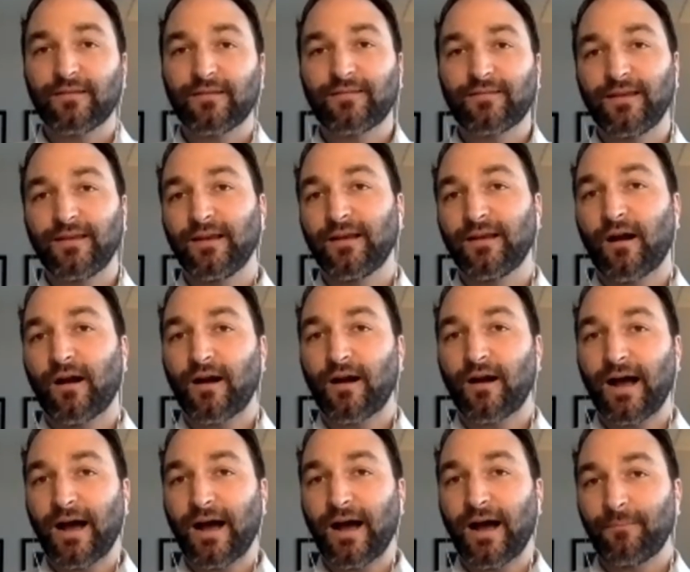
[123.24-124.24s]
seen our
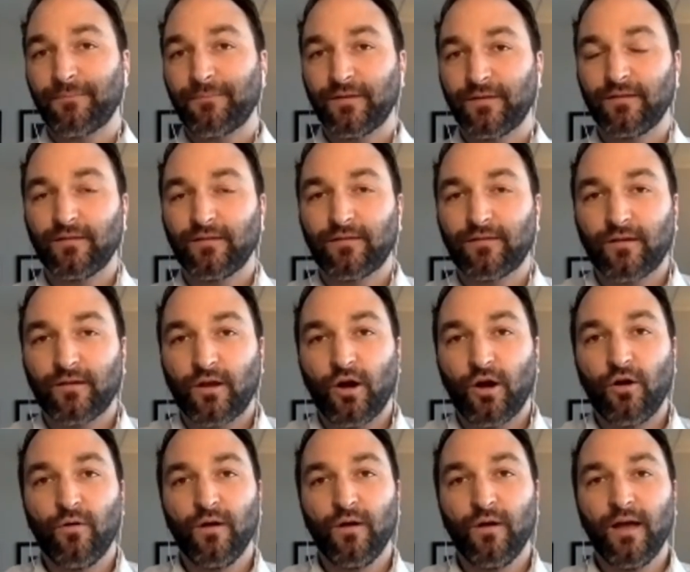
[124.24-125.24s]
opt-ins
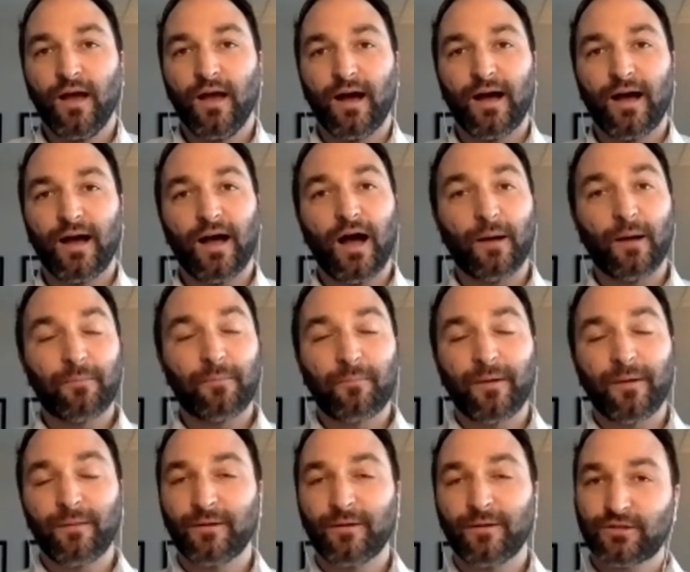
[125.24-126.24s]
go uh, up by
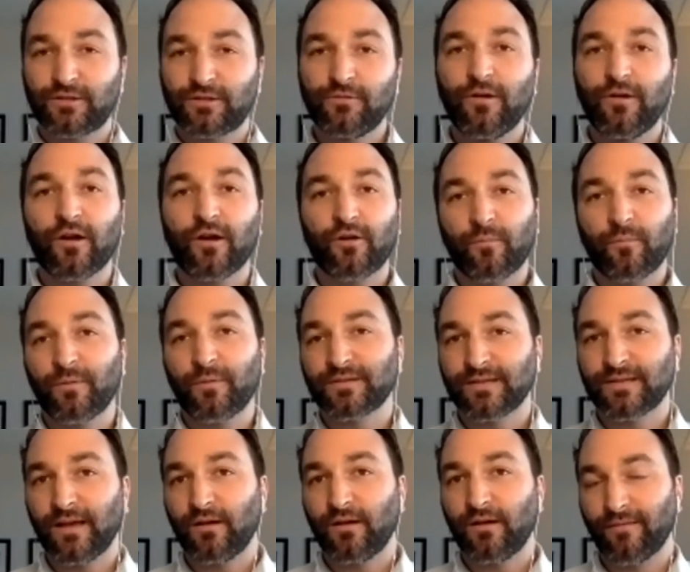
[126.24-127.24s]
about two hundred
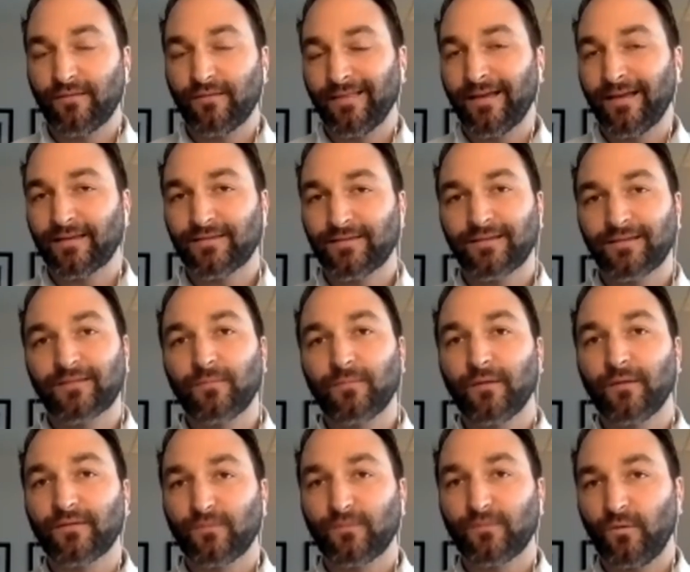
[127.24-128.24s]
percent over the last six
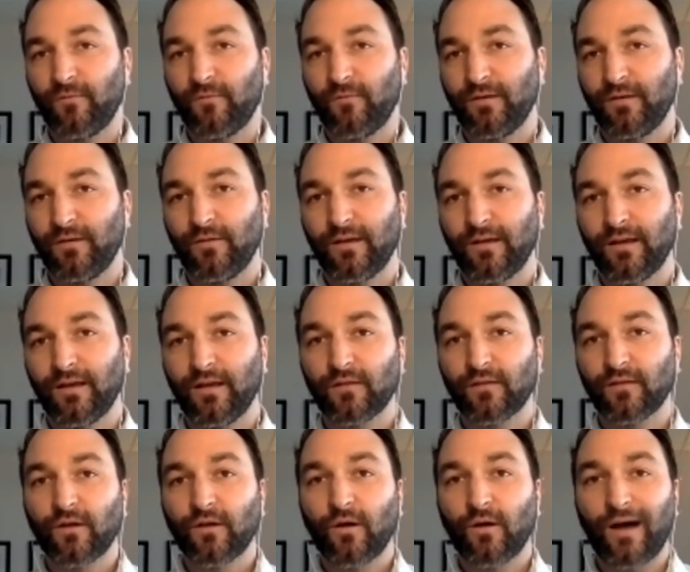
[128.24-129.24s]
months that we've been doing it. And
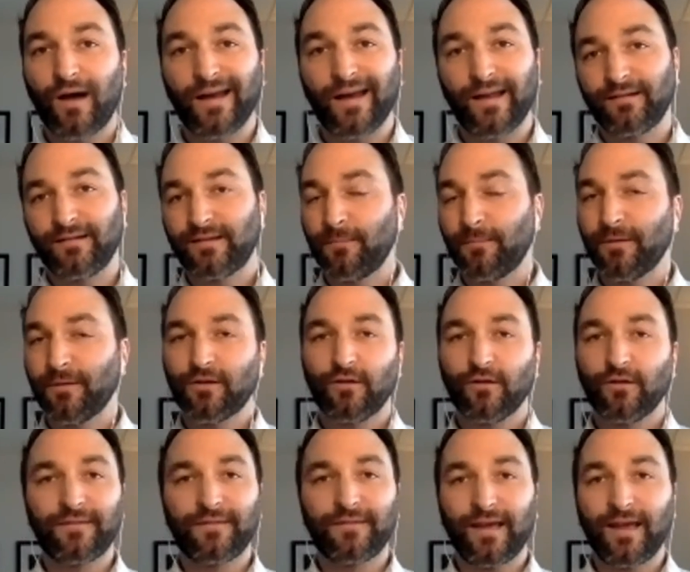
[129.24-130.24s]
so on a typical
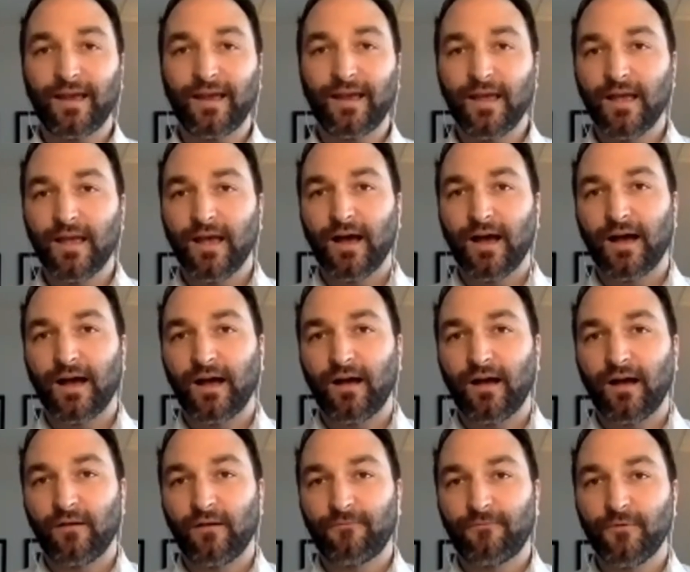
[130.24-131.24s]
day, uh,
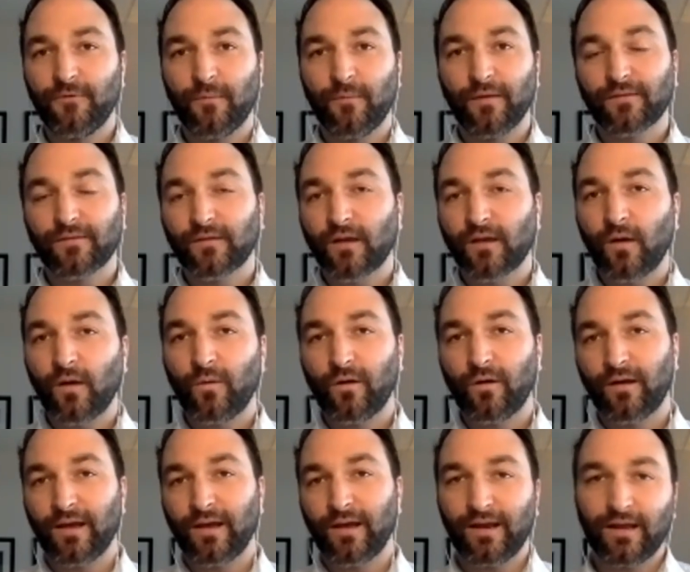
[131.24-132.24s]
a few months ago, we were
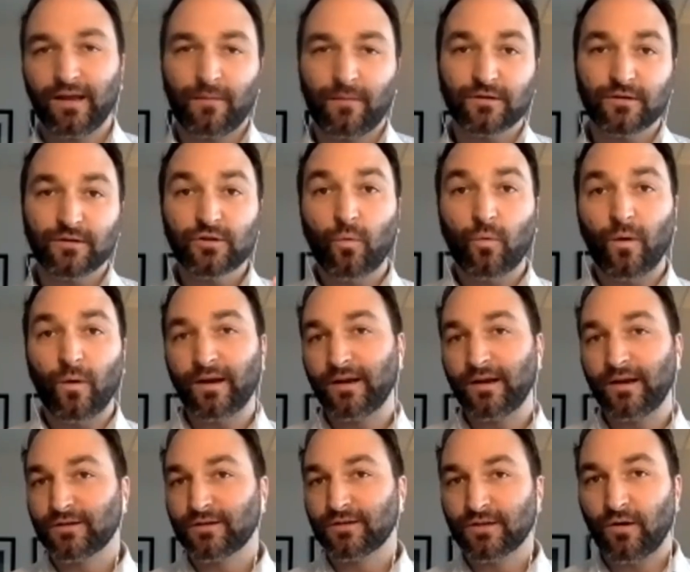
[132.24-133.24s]
getting about twenty
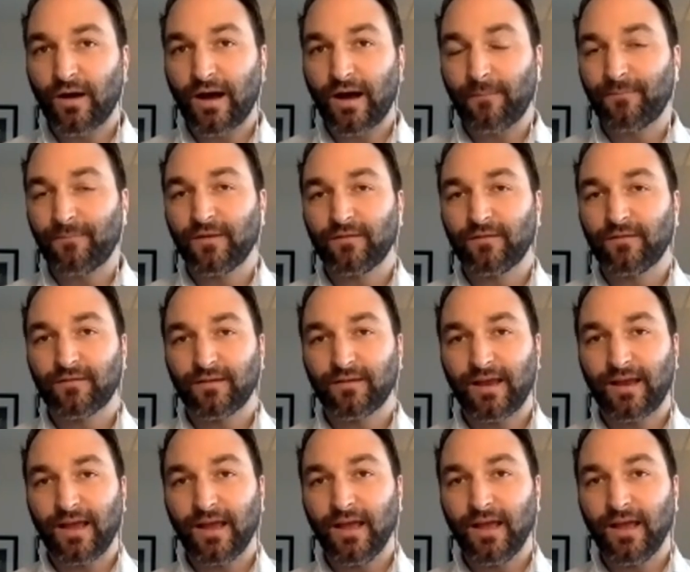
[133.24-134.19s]
or so opt-ins a day